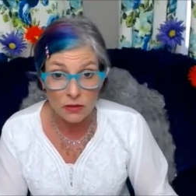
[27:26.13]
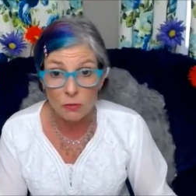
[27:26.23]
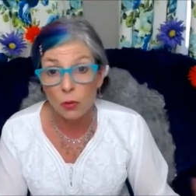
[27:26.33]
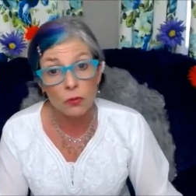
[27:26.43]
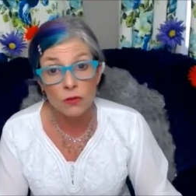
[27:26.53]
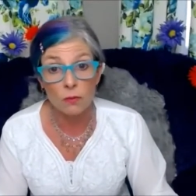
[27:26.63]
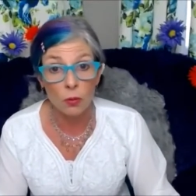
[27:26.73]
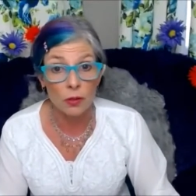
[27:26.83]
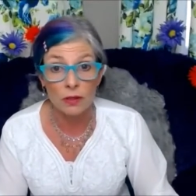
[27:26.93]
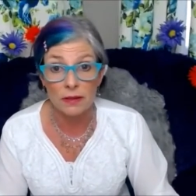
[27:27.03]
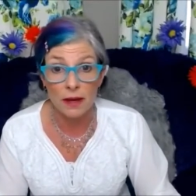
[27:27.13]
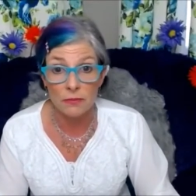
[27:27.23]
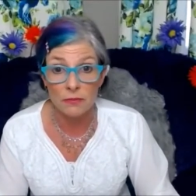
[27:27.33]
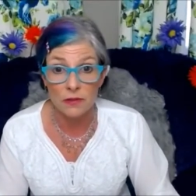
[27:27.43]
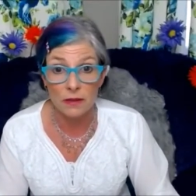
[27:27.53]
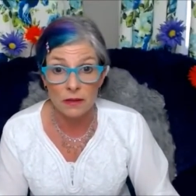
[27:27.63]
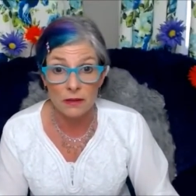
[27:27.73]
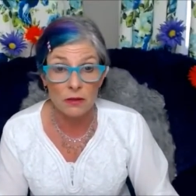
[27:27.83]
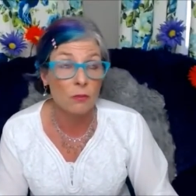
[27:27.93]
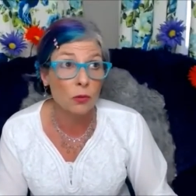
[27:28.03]
the most important times,
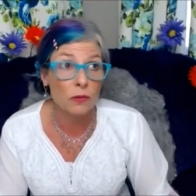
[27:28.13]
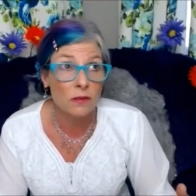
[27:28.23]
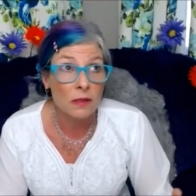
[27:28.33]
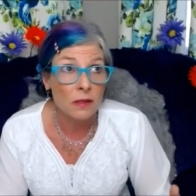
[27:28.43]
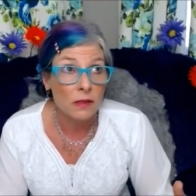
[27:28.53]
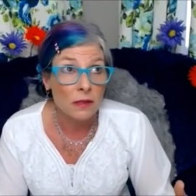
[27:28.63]
the most